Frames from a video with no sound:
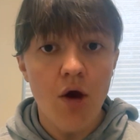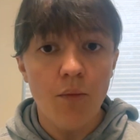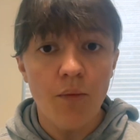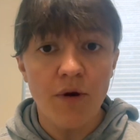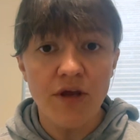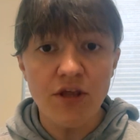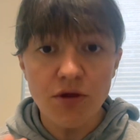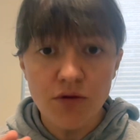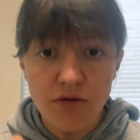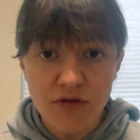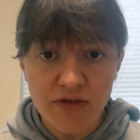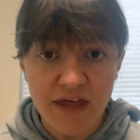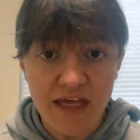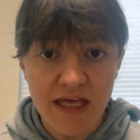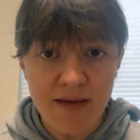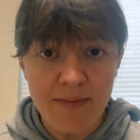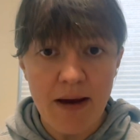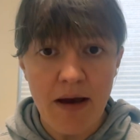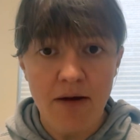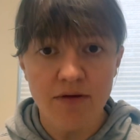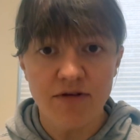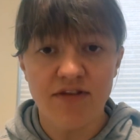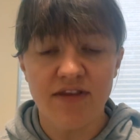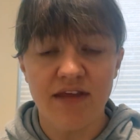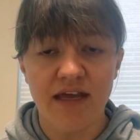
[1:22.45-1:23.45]
When you think
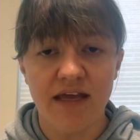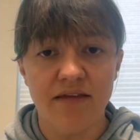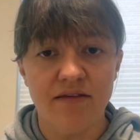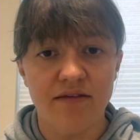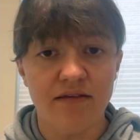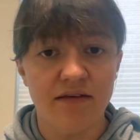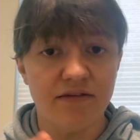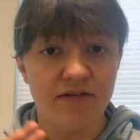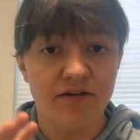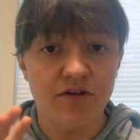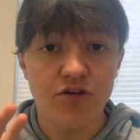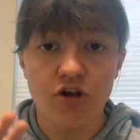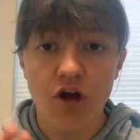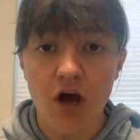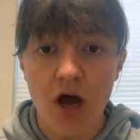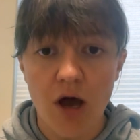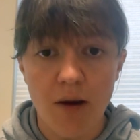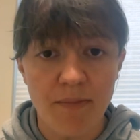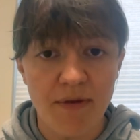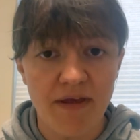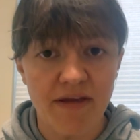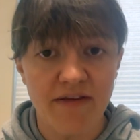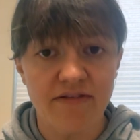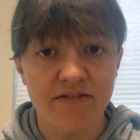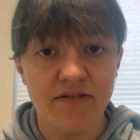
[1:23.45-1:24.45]
about stances and
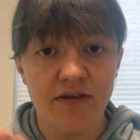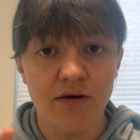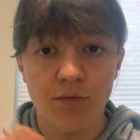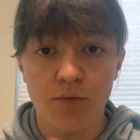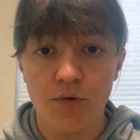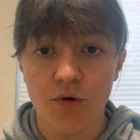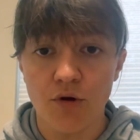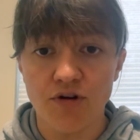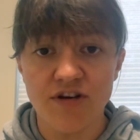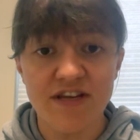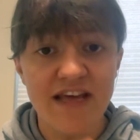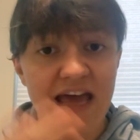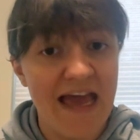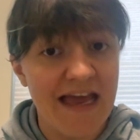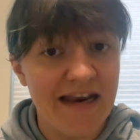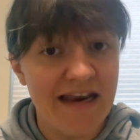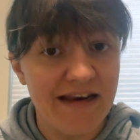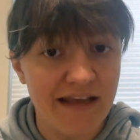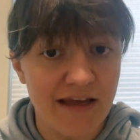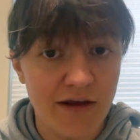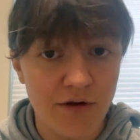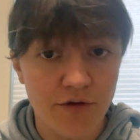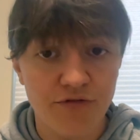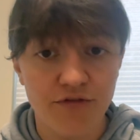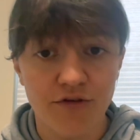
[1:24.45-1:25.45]
topics that were 10
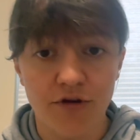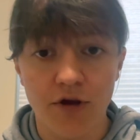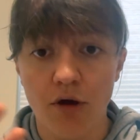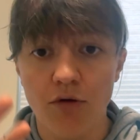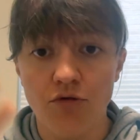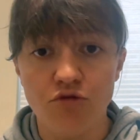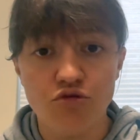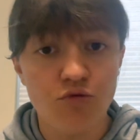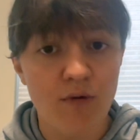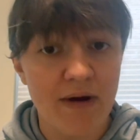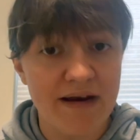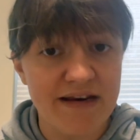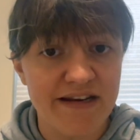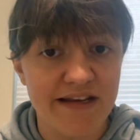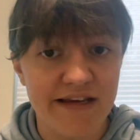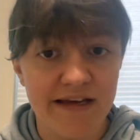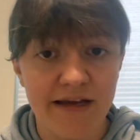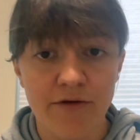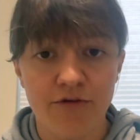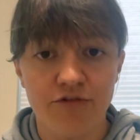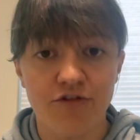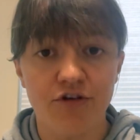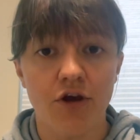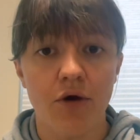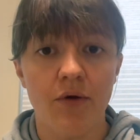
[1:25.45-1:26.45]
years ago, 20
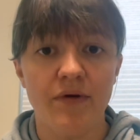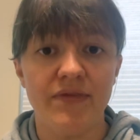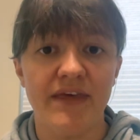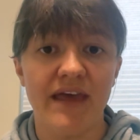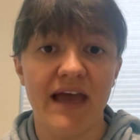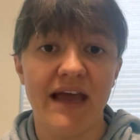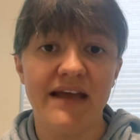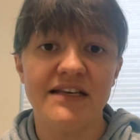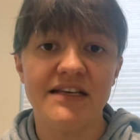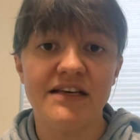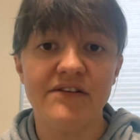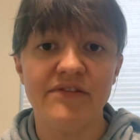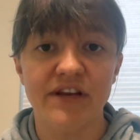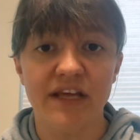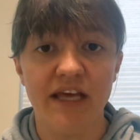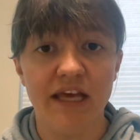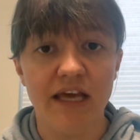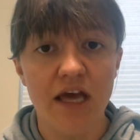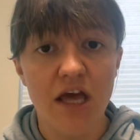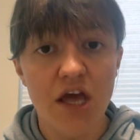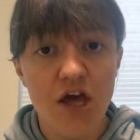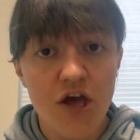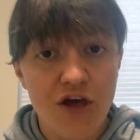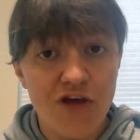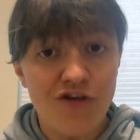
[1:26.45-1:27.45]
years ago in the
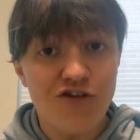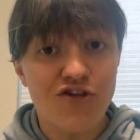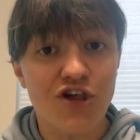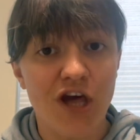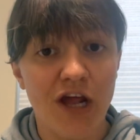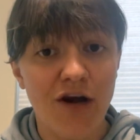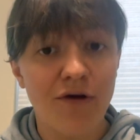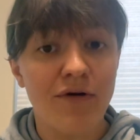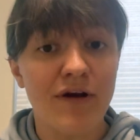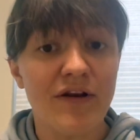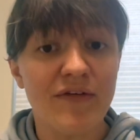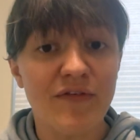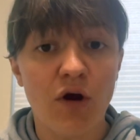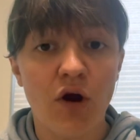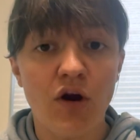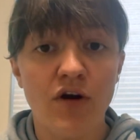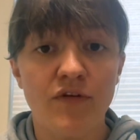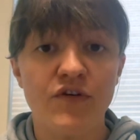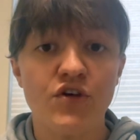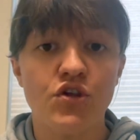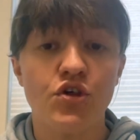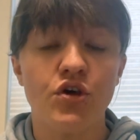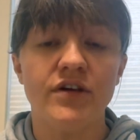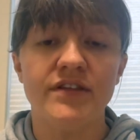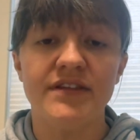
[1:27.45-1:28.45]
activity, generative
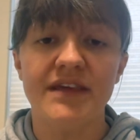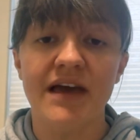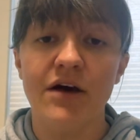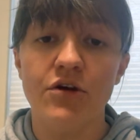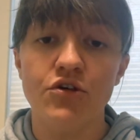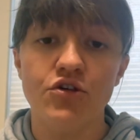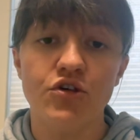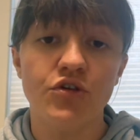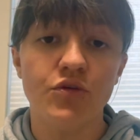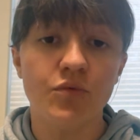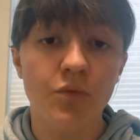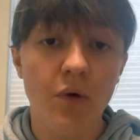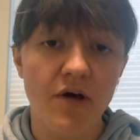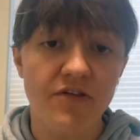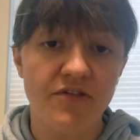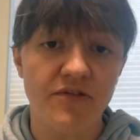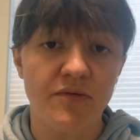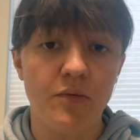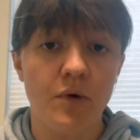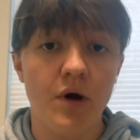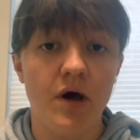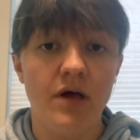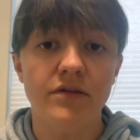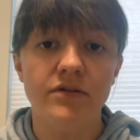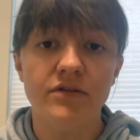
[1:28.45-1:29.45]
artificial intelligence
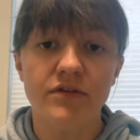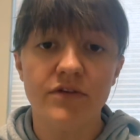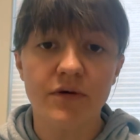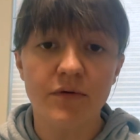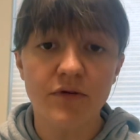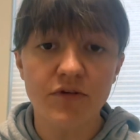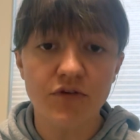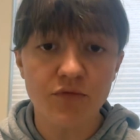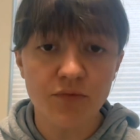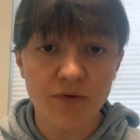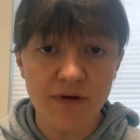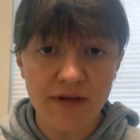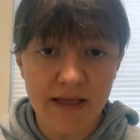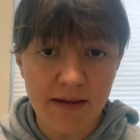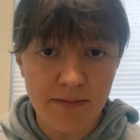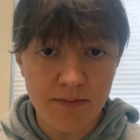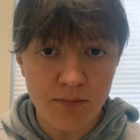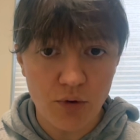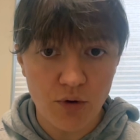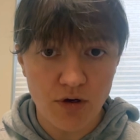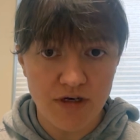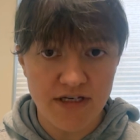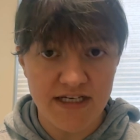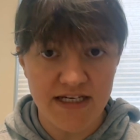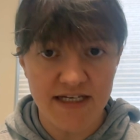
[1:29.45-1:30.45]
wasn't one. So it's really
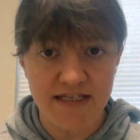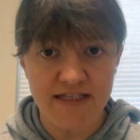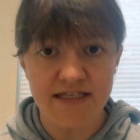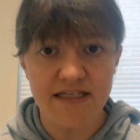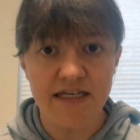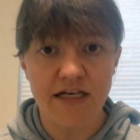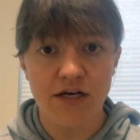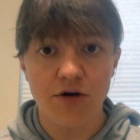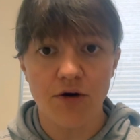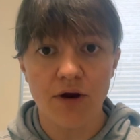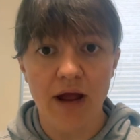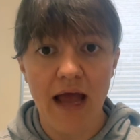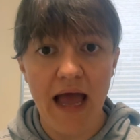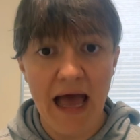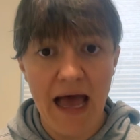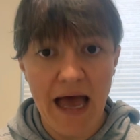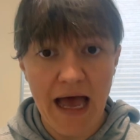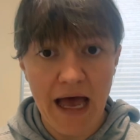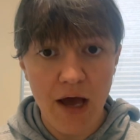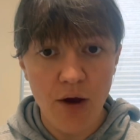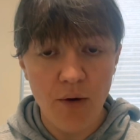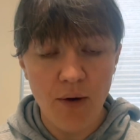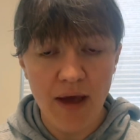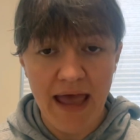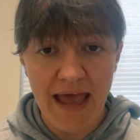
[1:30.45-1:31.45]
important to consider
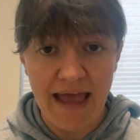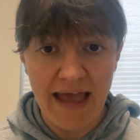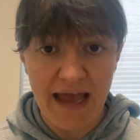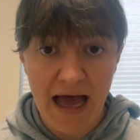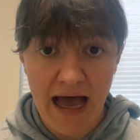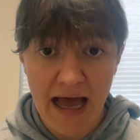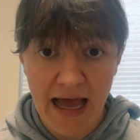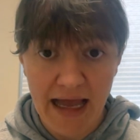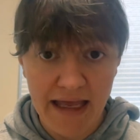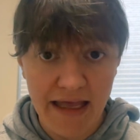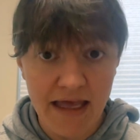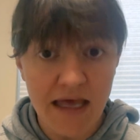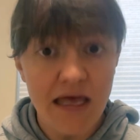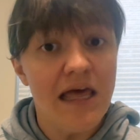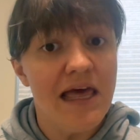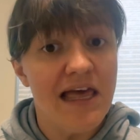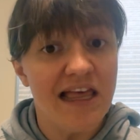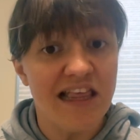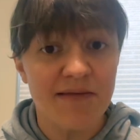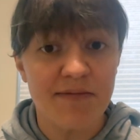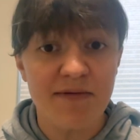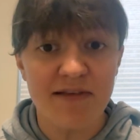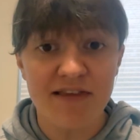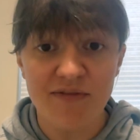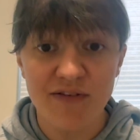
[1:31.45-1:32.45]
how AI
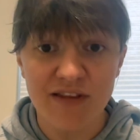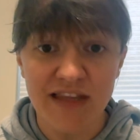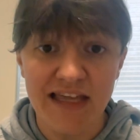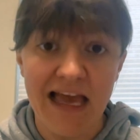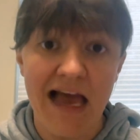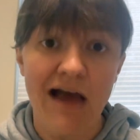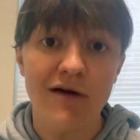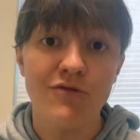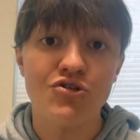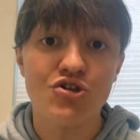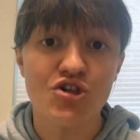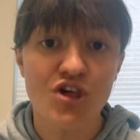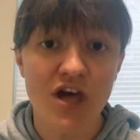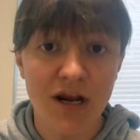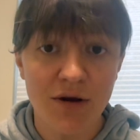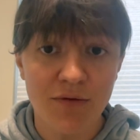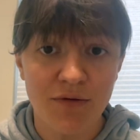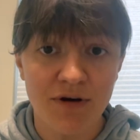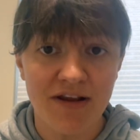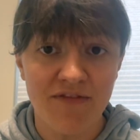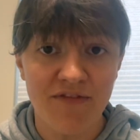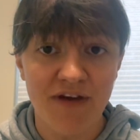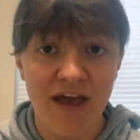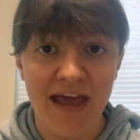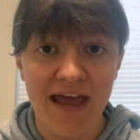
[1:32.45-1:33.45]
and specifically how
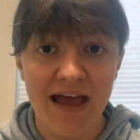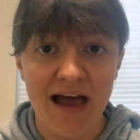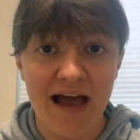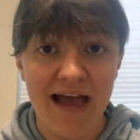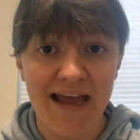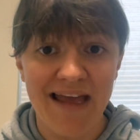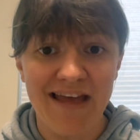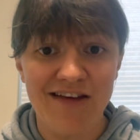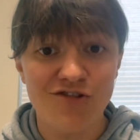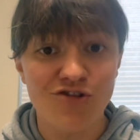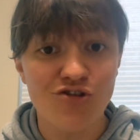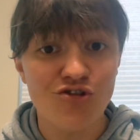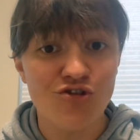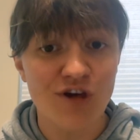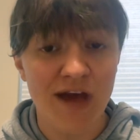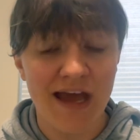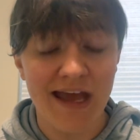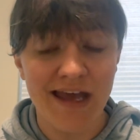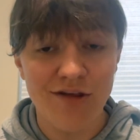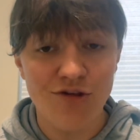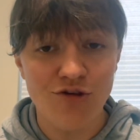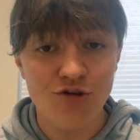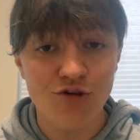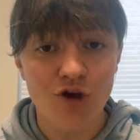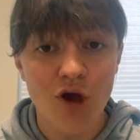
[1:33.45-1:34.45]
generative AI has
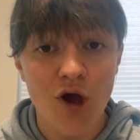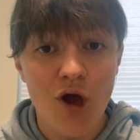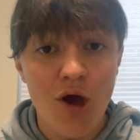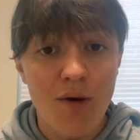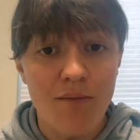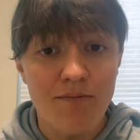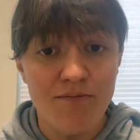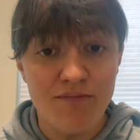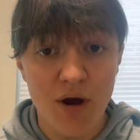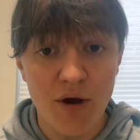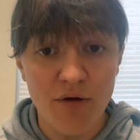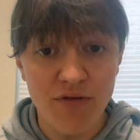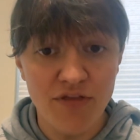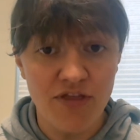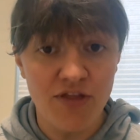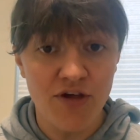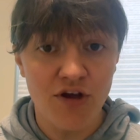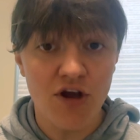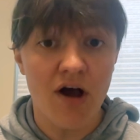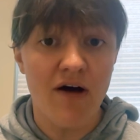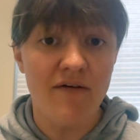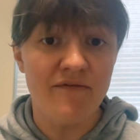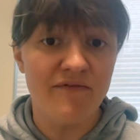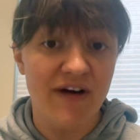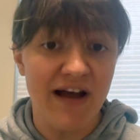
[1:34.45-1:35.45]
changed both in the
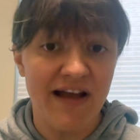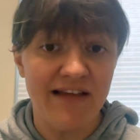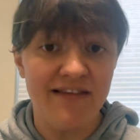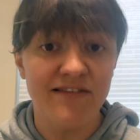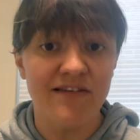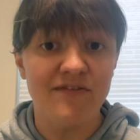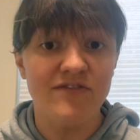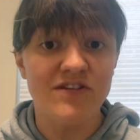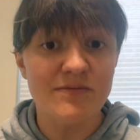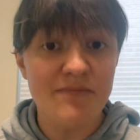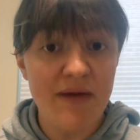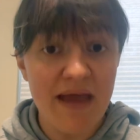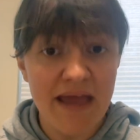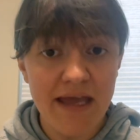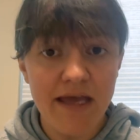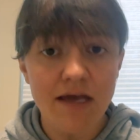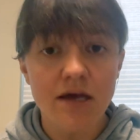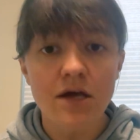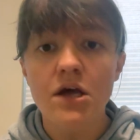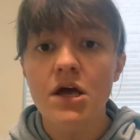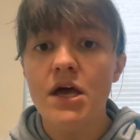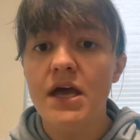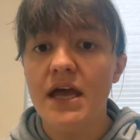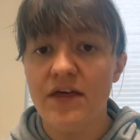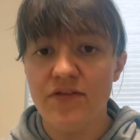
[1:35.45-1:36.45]
confines of debate,
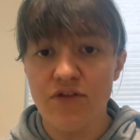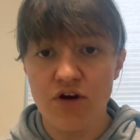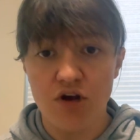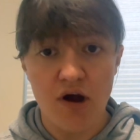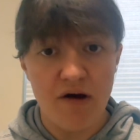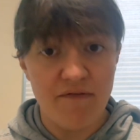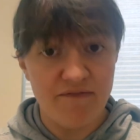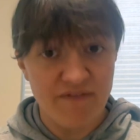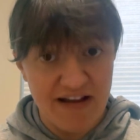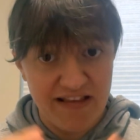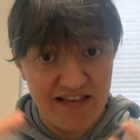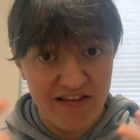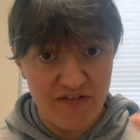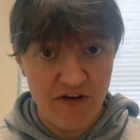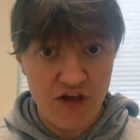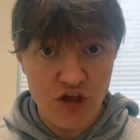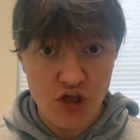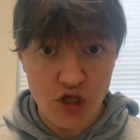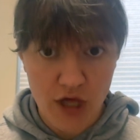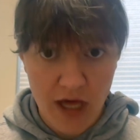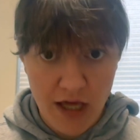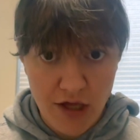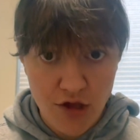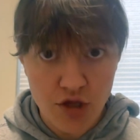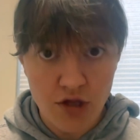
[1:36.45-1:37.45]
in the confines of
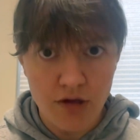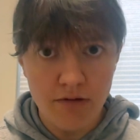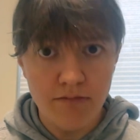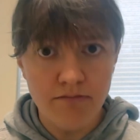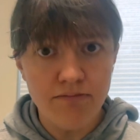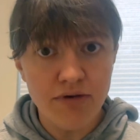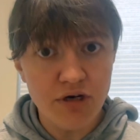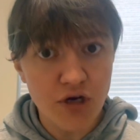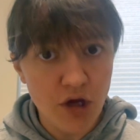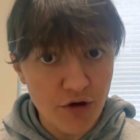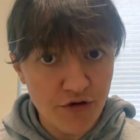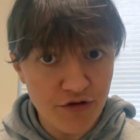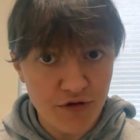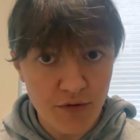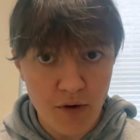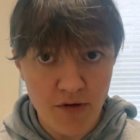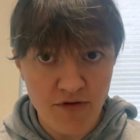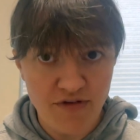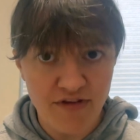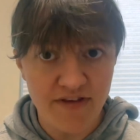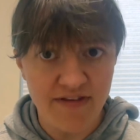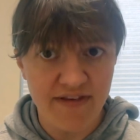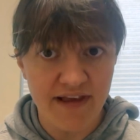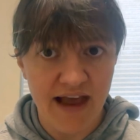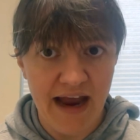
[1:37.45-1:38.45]
education, but also our
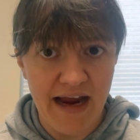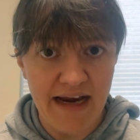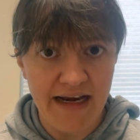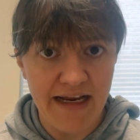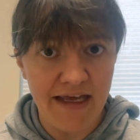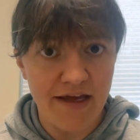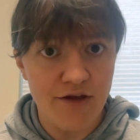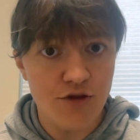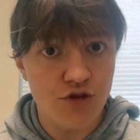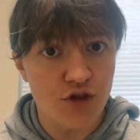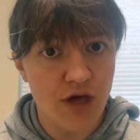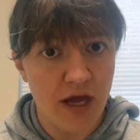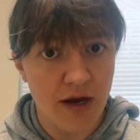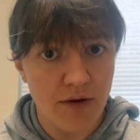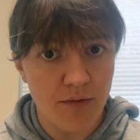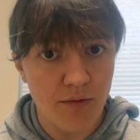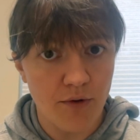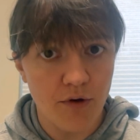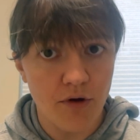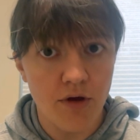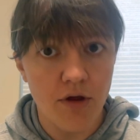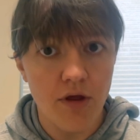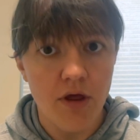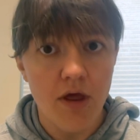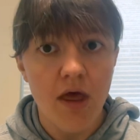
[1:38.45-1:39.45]
society in
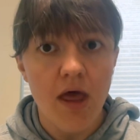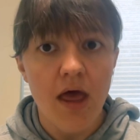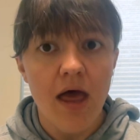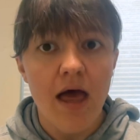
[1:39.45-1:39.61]
general.